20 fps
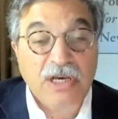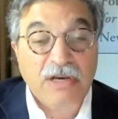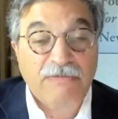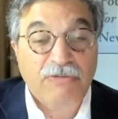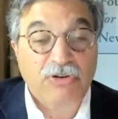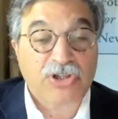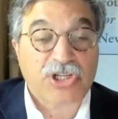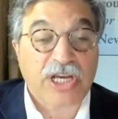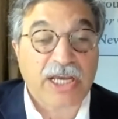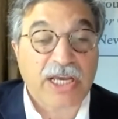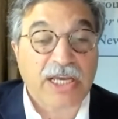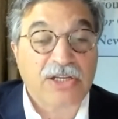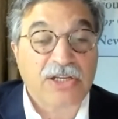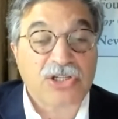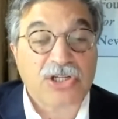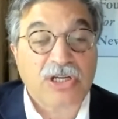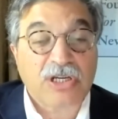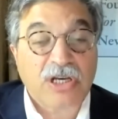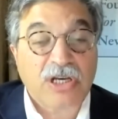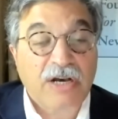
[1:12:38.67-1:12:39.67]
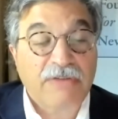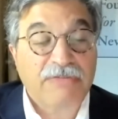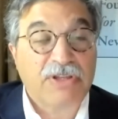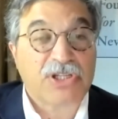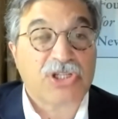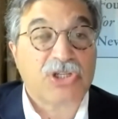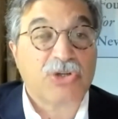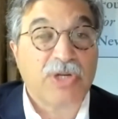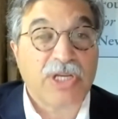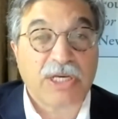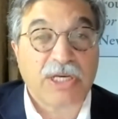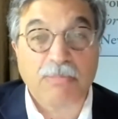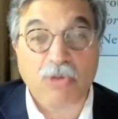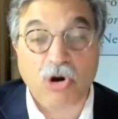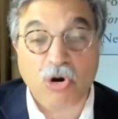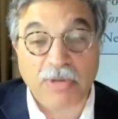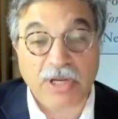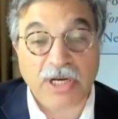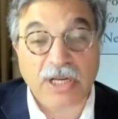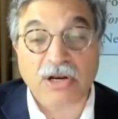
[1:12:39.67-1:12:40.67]
for change of this unique
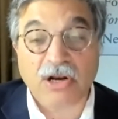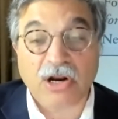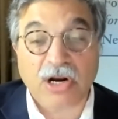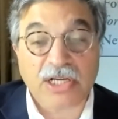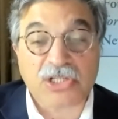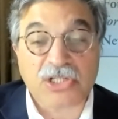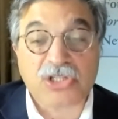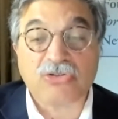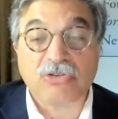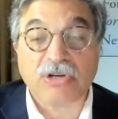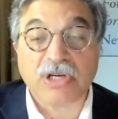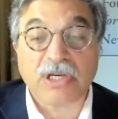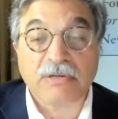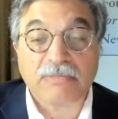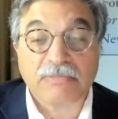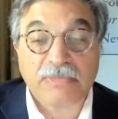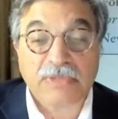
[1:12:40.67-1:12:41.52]
moment in our history.